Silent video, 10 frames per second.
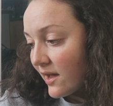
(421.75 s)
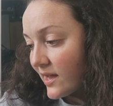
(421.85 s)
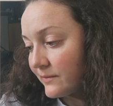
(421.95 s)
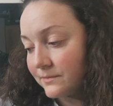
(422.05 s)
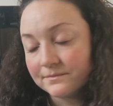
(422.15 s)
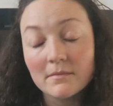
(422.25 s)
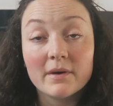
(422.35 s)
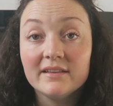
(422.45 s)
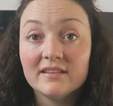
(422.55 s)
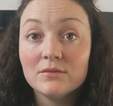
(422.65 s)
But
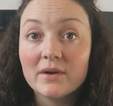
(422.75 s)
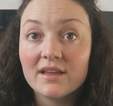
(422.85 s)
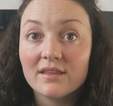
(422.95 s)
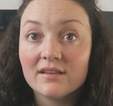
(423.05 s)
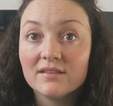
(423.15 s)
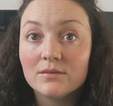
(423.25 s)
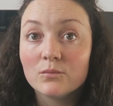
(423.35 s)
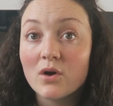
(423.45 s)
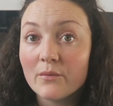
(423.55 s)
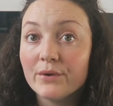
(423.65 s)
I did wear this
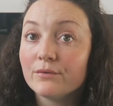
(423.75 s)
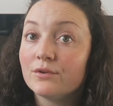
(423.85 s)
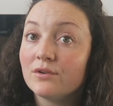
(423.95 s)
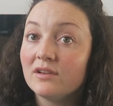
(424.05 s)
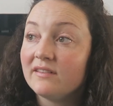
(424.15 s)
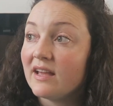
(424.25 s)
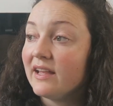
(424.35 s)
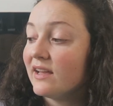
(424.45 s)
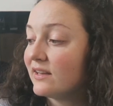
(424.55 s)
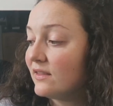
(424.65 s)
while we were on
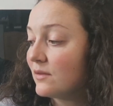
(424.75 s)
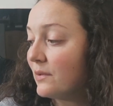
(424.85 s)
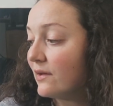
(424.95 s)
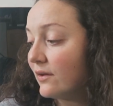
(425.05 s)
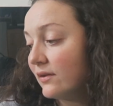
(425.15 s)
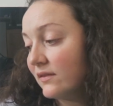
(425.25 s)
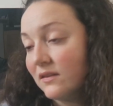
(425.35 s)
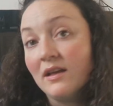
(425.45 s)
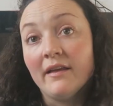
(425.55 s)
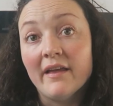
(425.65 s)
holiday and in the
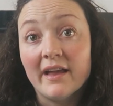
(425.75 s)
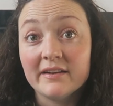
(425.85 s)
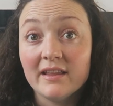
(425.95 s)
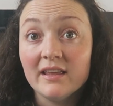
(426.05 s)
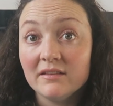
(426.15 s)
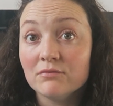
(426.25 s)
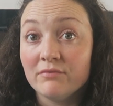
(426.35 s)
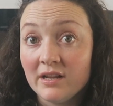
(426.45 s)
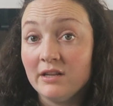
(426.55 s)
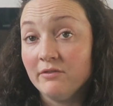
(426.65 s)
parks, and it is
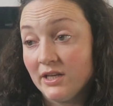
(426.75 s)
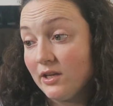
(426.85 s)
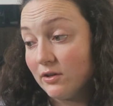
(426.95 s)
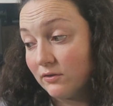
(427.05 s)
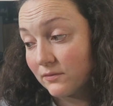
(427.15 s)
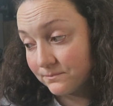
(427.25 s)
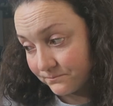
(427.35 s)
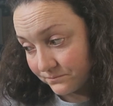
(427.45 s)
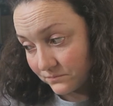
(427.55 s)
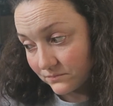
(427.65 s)
really, really good.
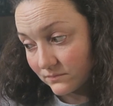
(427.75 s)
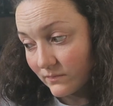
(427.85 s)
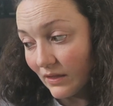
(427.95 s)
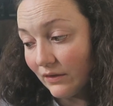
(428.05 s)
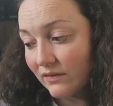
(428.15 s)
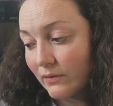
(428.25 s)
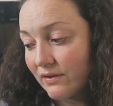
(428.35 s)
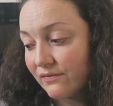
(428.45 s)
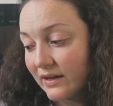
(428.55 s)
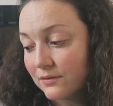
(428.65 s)
So
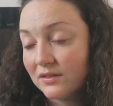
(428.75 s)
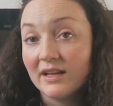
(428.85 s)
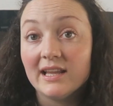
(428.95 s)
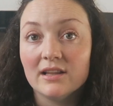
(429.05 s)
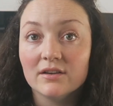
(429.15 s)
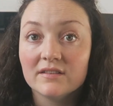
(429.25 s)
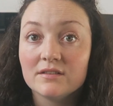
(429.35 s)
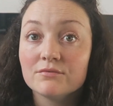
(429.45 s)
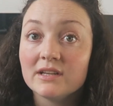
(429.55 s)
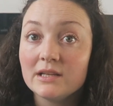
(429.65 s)
I found that it
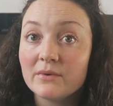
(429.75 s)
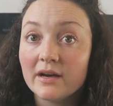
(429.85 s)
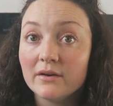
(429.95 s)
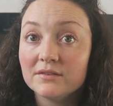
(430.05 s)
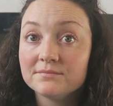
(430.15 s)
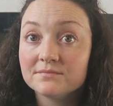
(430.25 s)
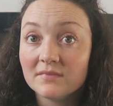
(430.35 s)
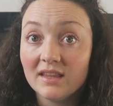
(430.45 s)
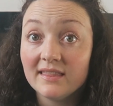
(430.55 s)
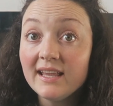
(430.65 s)
lasted really well
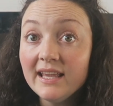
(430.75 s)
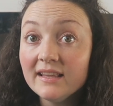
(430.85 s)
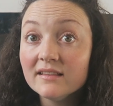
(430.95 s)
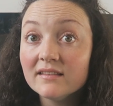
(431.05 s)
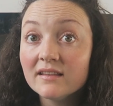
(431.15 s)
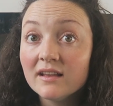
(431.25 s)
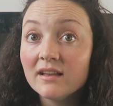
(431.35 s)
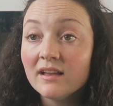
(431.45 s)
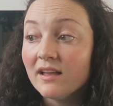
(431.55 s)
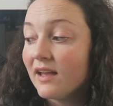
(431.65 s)
in the heat,
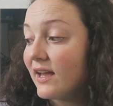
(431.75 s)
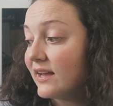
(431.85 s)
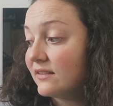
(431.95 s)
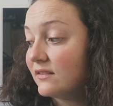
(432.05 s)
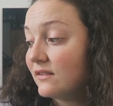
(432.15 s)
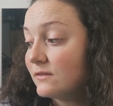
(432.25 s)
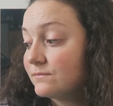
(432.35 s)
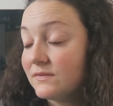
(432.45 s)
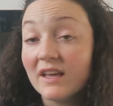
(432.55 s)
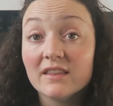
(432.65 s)
and
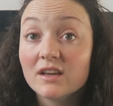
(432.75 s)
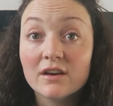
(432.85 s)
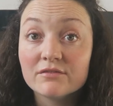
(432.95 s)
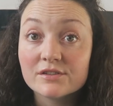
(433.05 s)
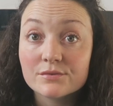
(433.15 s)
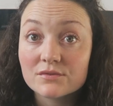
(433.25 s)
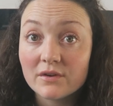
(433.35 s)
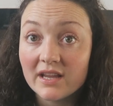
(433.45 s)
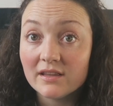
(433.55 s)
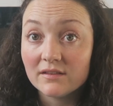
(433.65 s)
yeah, the coverage was
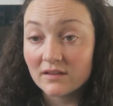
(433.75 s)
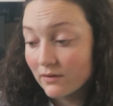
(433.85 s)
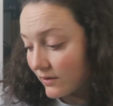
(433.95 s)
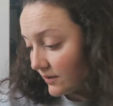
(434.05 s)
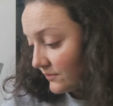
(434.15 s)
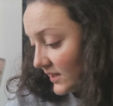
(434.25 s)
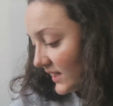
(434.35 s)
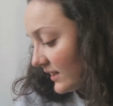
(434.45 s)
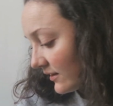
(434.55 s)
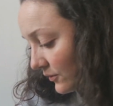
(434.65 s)
great. So I'm
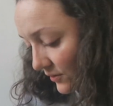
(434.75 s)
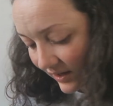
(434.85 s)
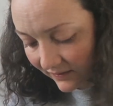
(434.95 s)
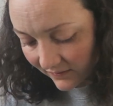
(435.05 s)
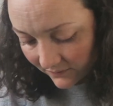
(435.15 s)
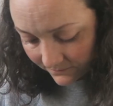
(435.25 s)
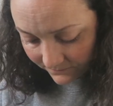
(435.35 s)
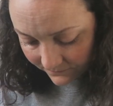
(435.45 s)
really glad I got this.